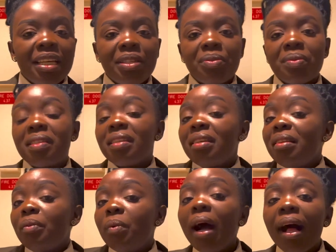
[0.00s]
to see the
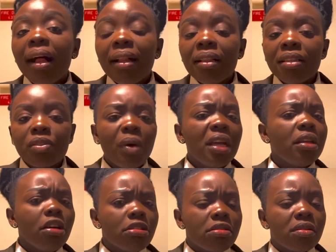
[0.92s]
world. Why
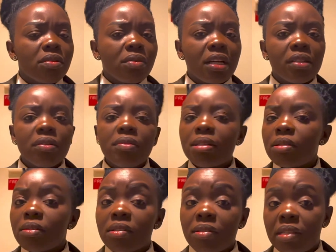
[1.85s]
not? You can always
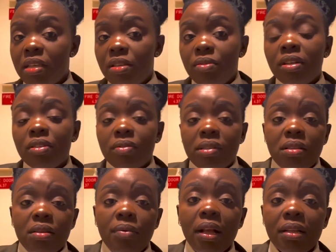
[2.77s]
also say you want to see
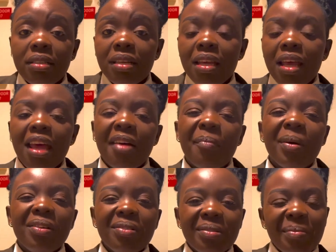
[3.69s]
the world,
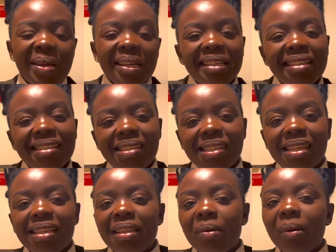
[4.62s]
but don't make
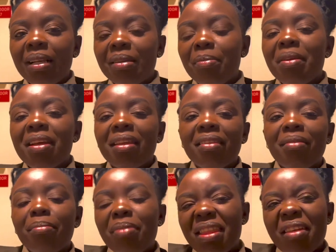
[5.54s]
seeing the world
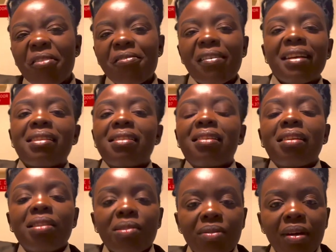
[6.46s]
be the first
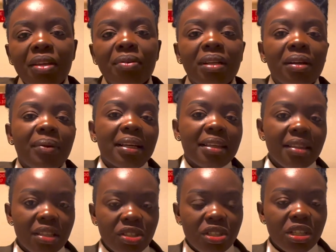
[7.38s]
reason why you want to work in
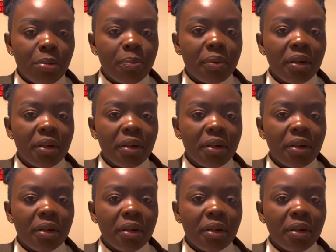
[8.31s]
the ship.